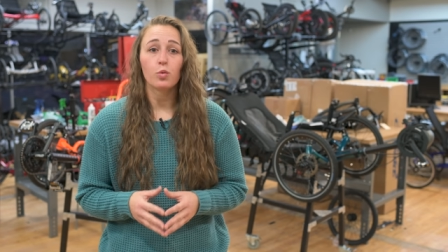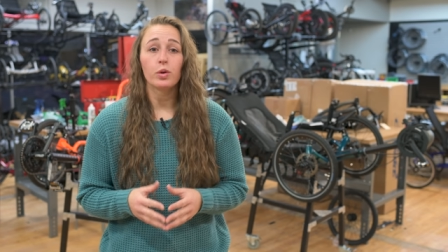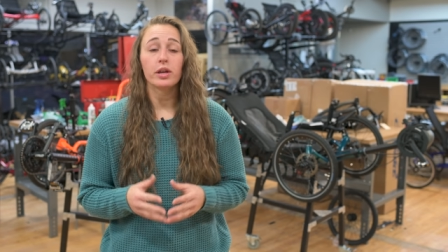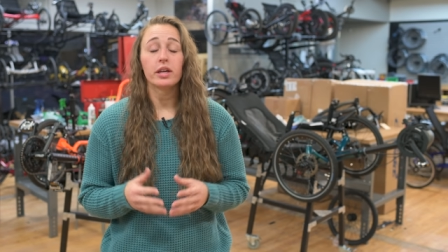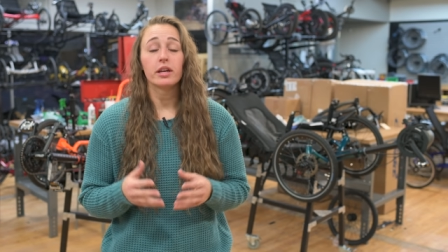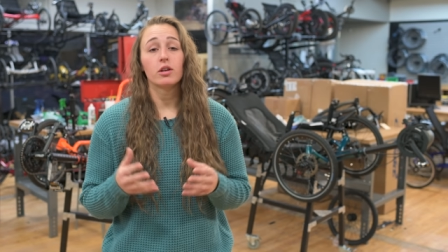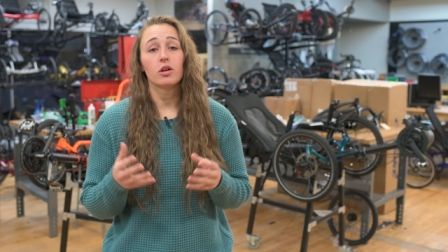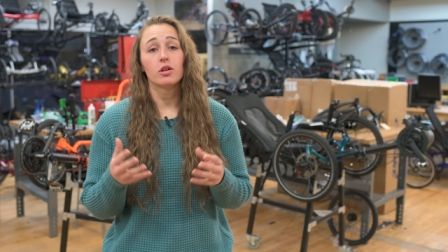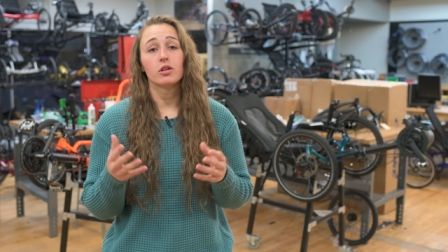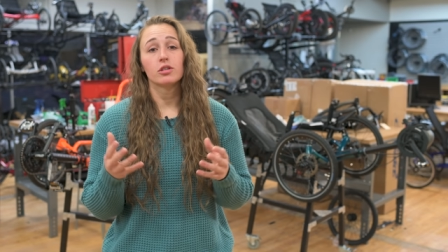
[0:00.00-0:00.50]
we
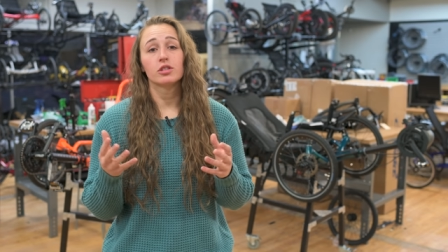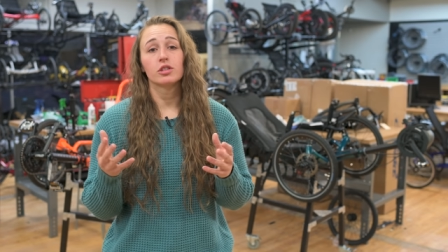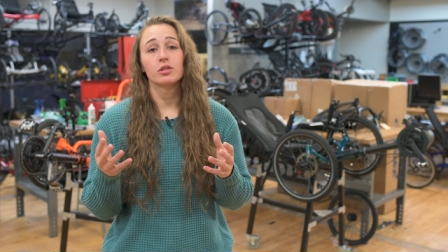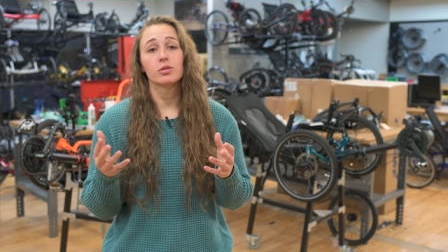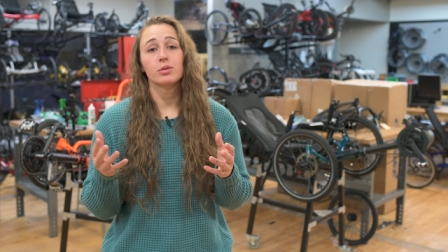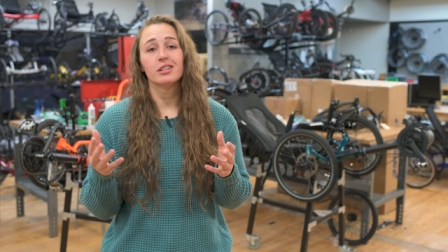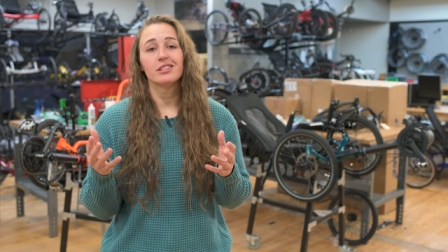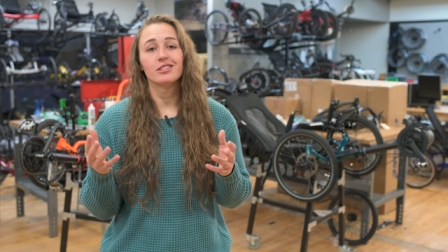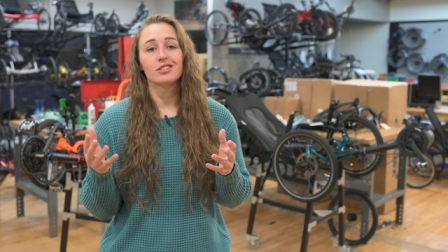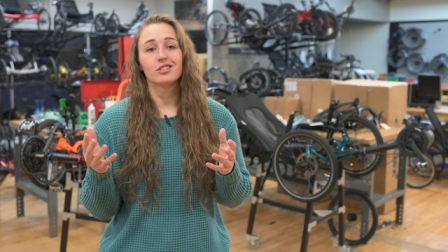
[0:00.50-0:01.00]
can
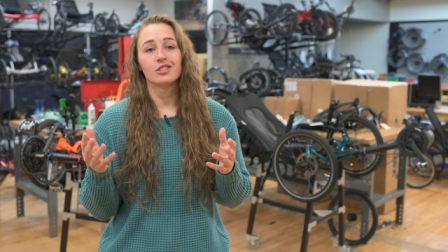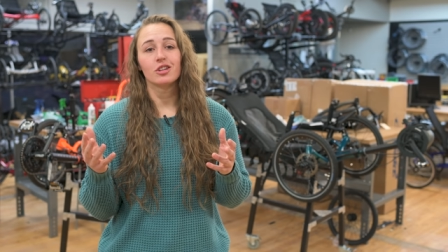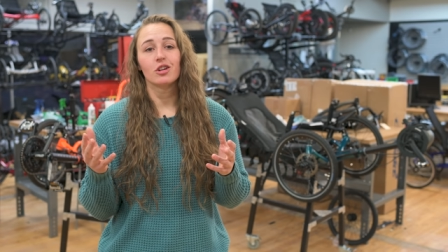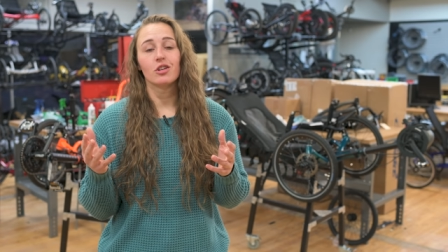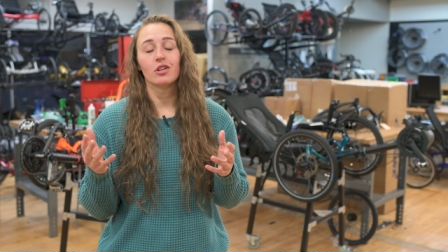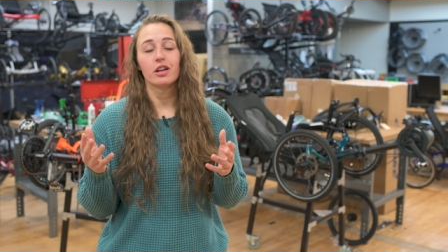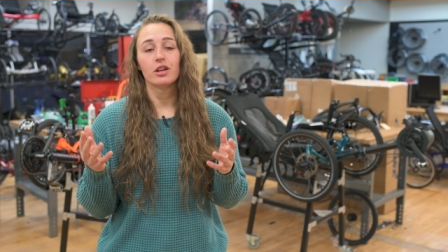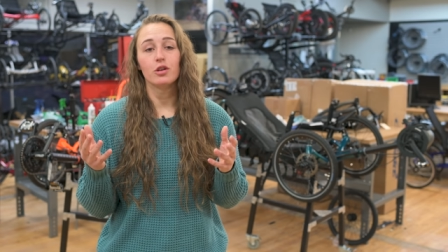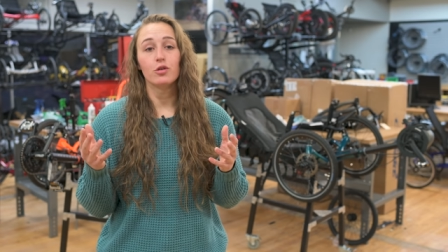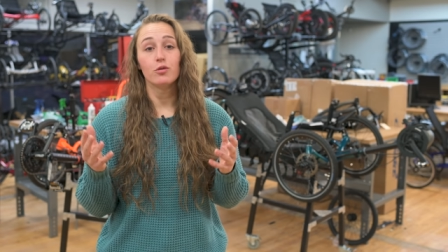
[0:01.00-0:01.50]
also
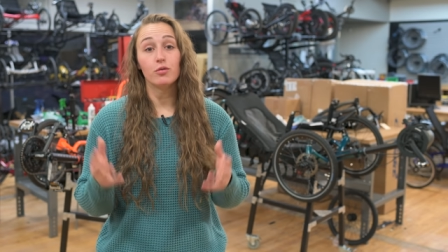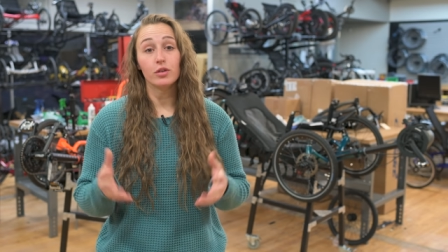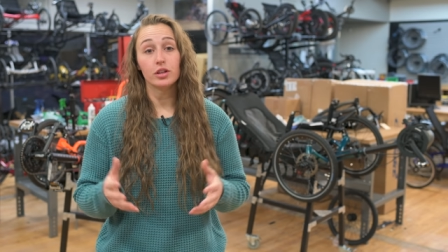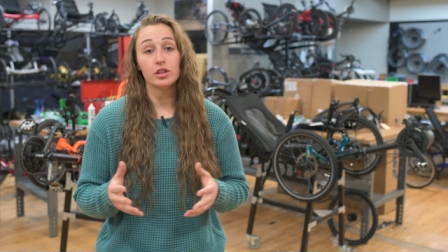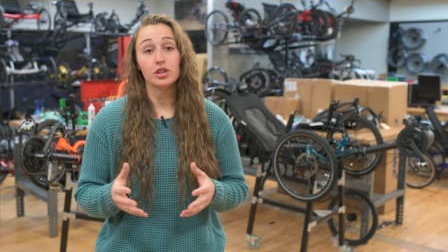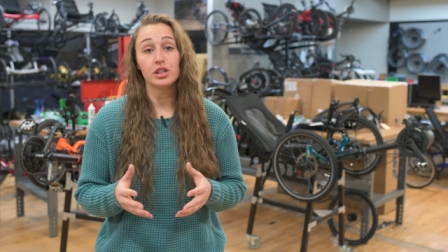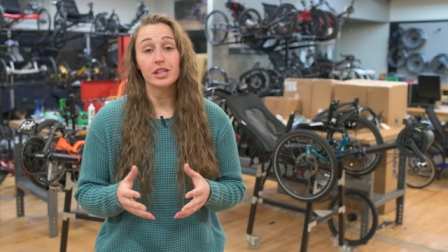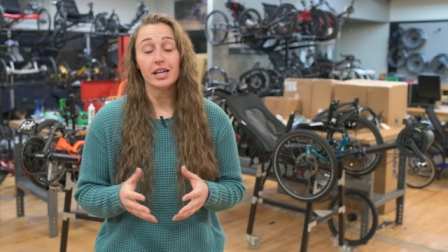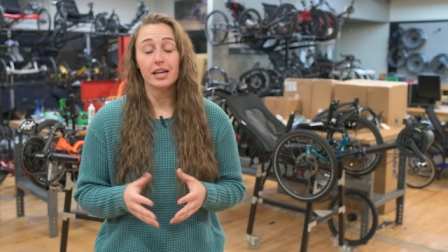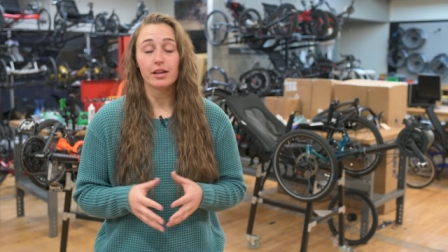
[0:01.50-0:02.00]
install a
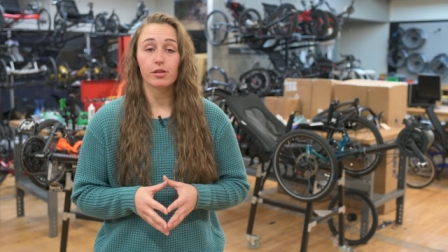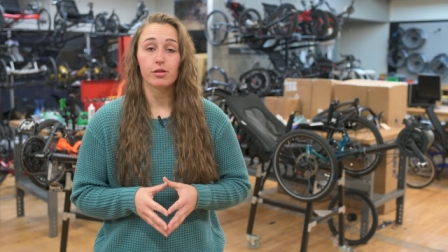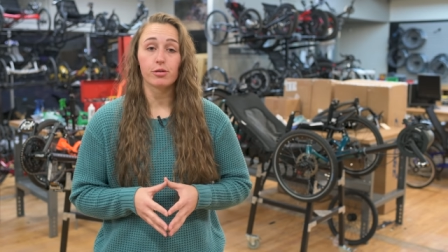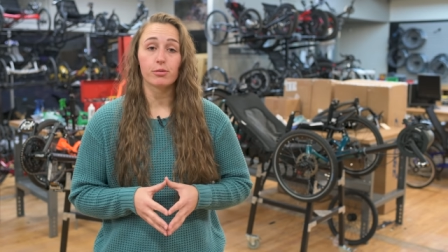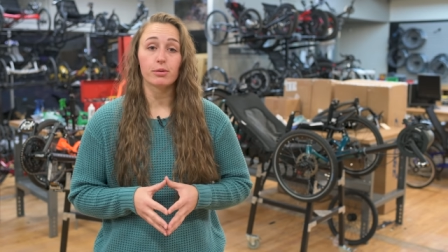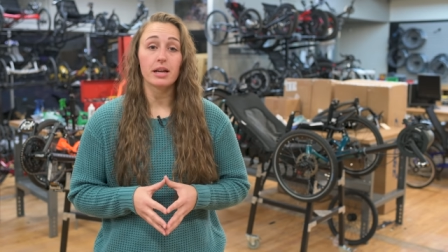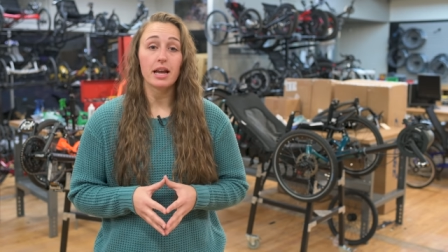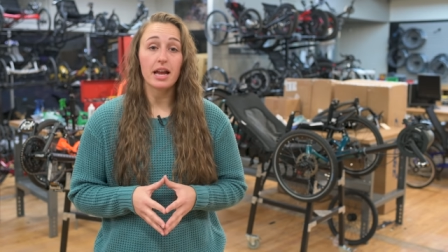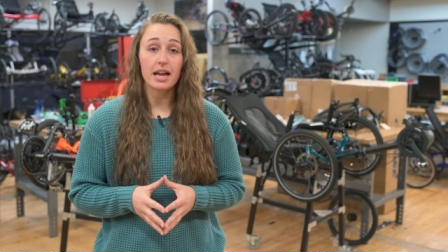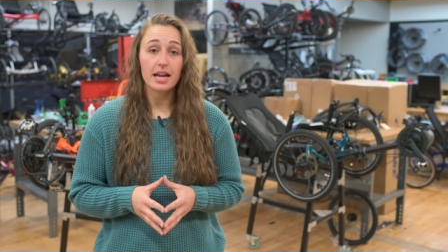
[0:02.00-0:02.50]
NuVinci
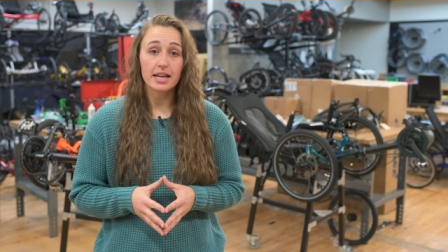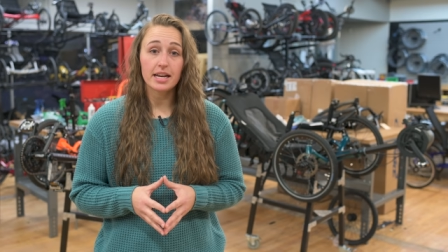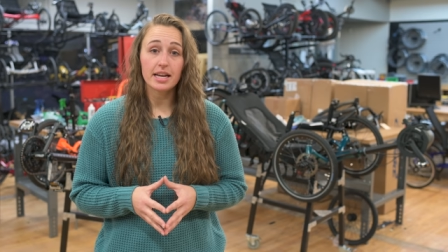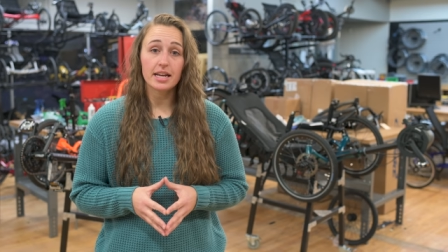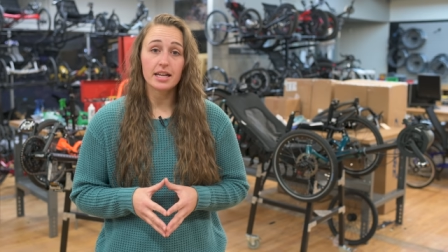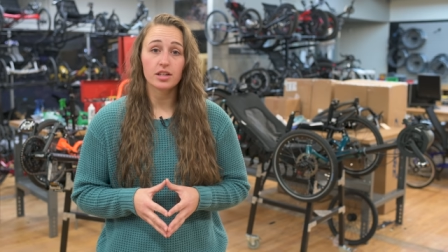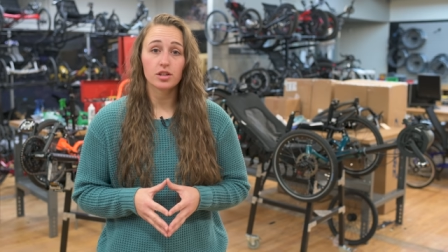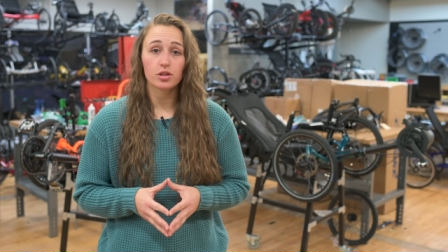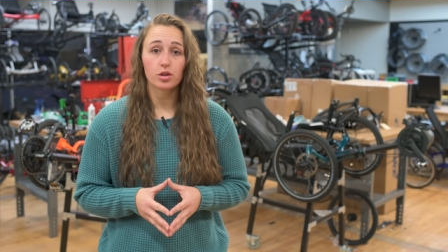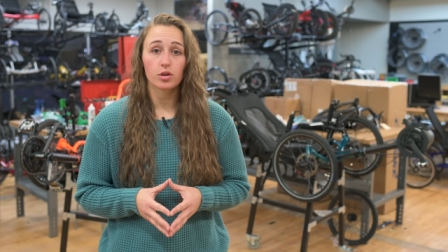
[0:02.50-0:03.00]

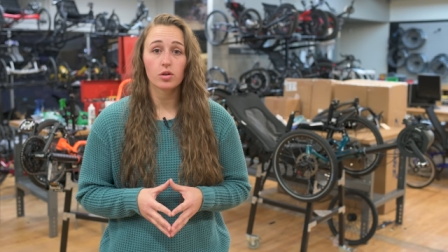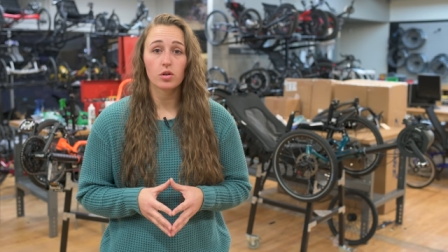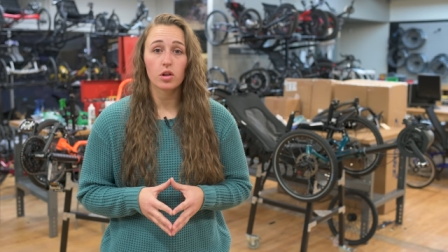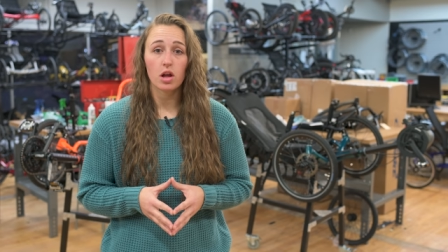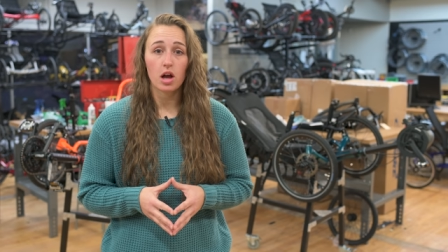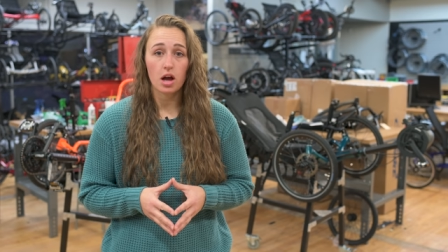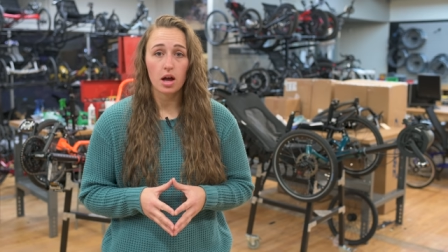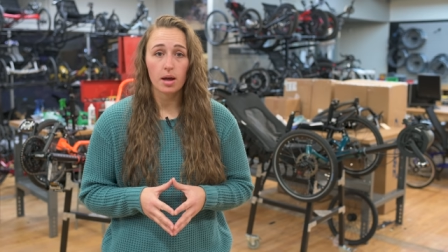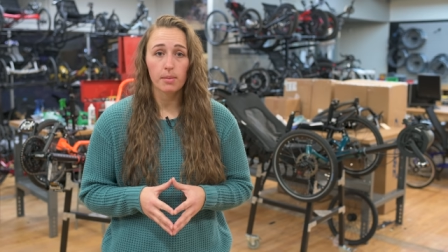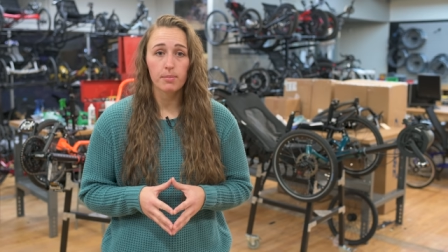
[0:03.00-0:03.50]
N380 internal
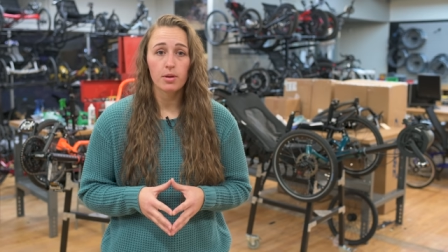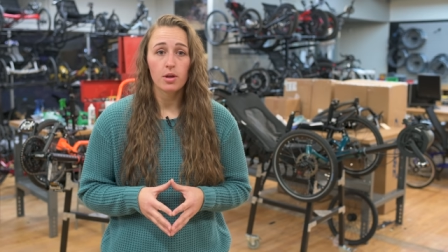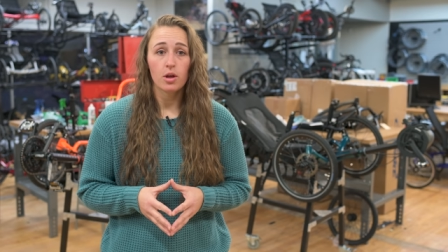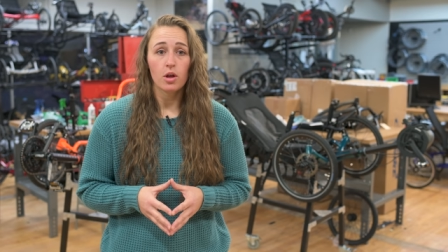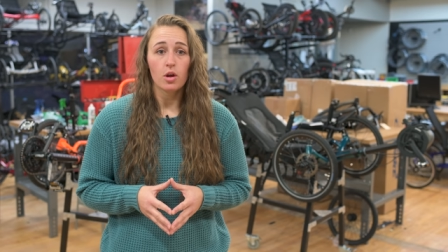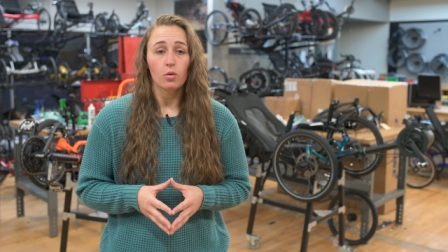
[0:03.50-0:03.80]
hub,